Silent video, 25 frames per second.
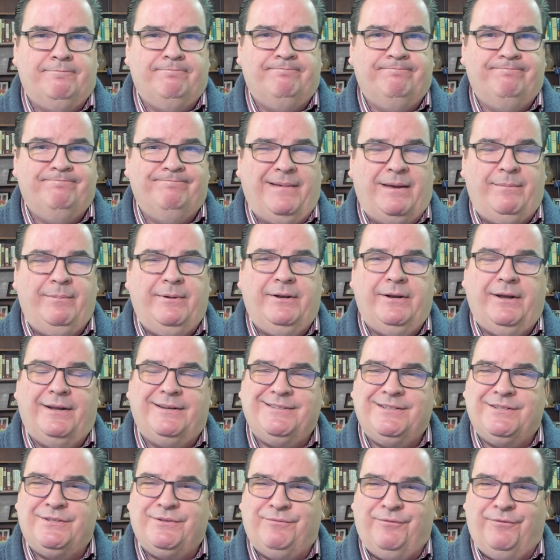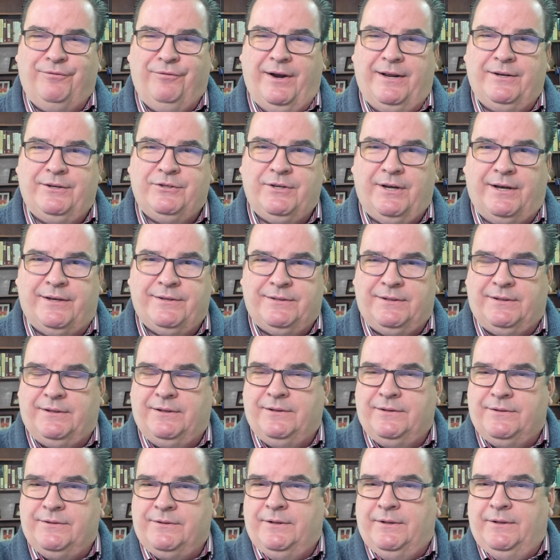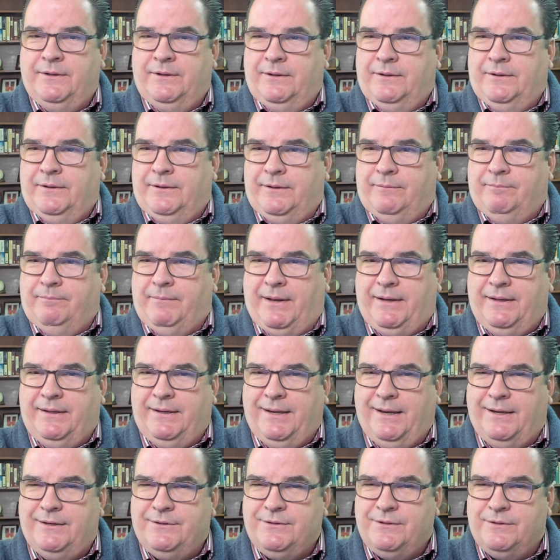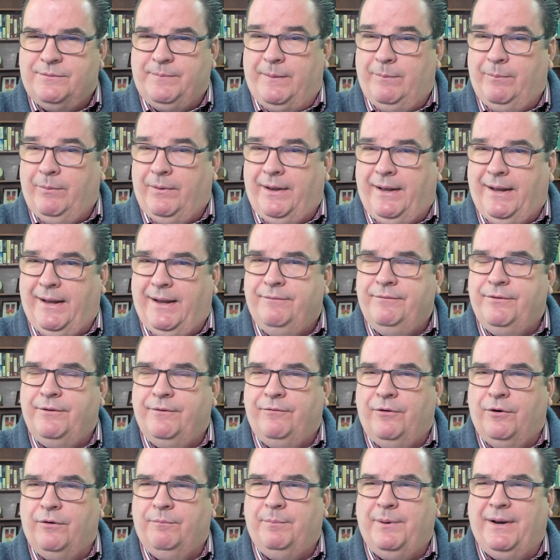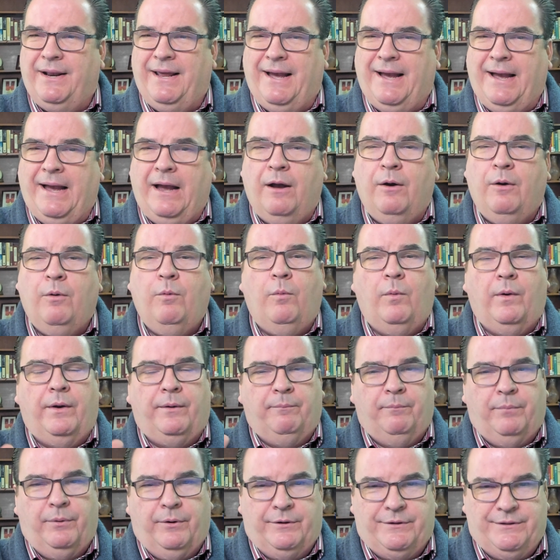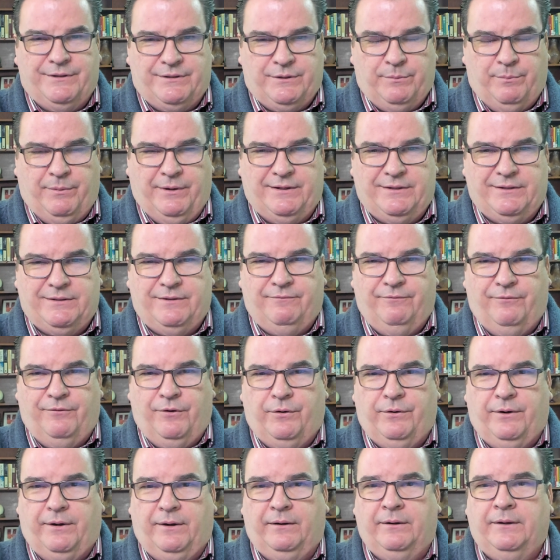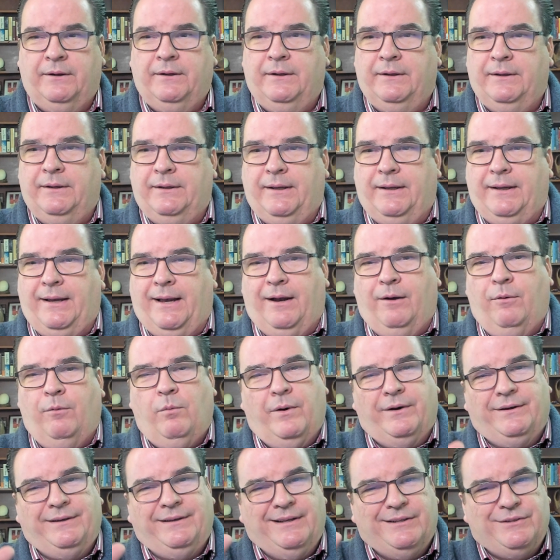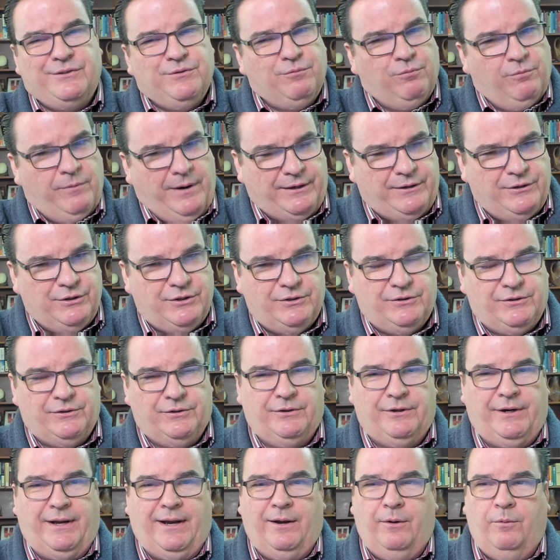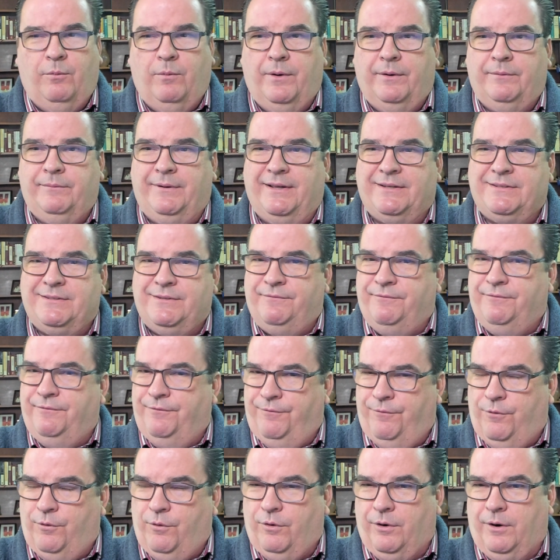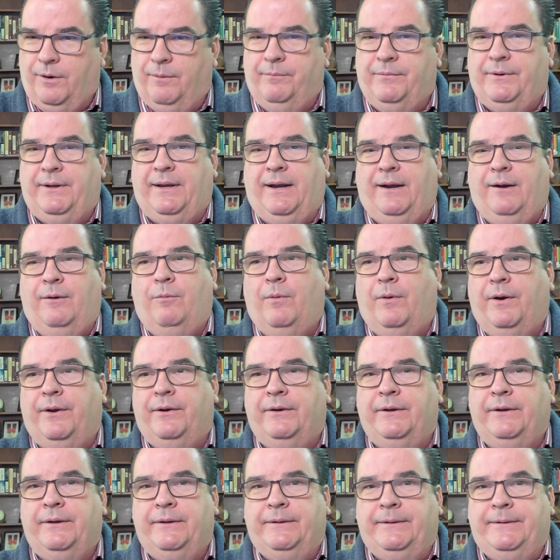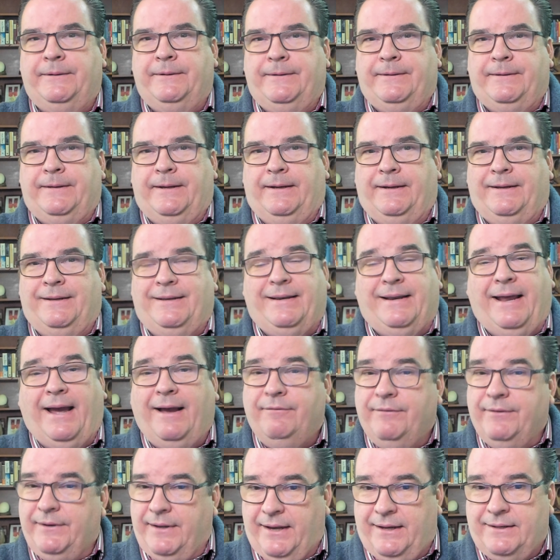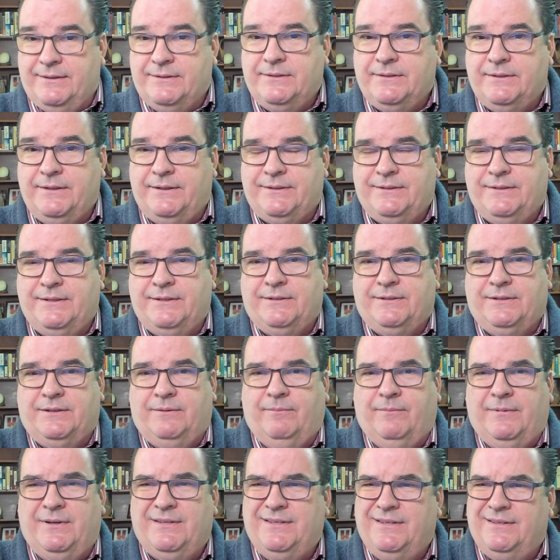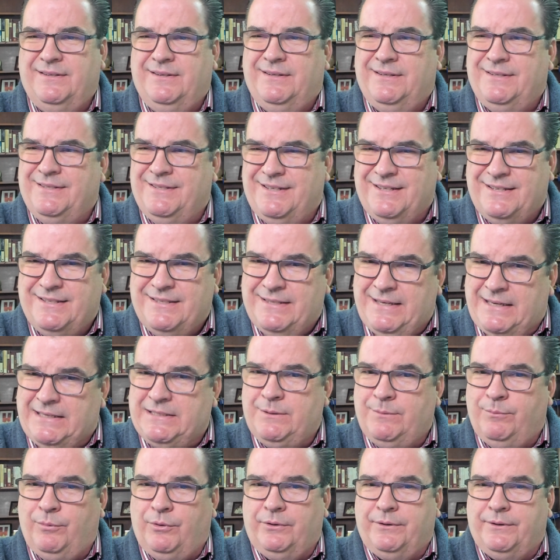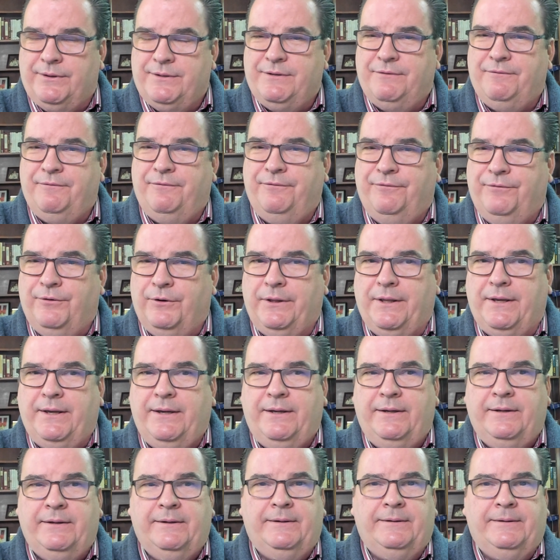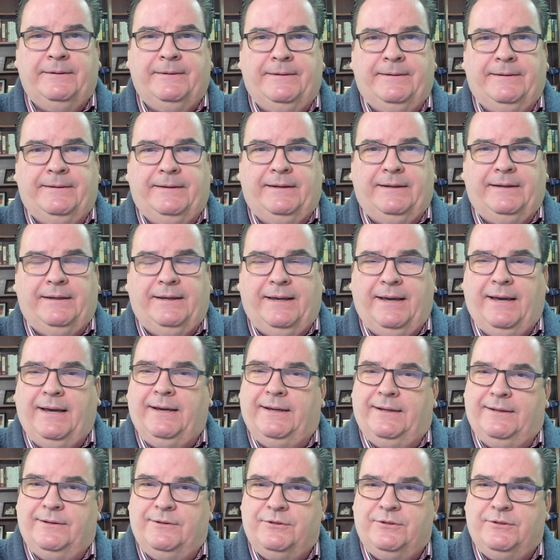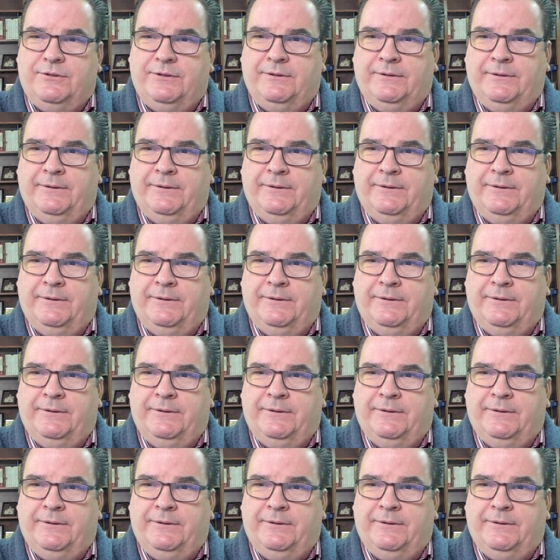maybe not disenfranchising, because in many cases people have the vote, but how one participates in voting, how one gets registered, how one gets informed, how one navigates a system? Is it accessible? Is it fully engaged?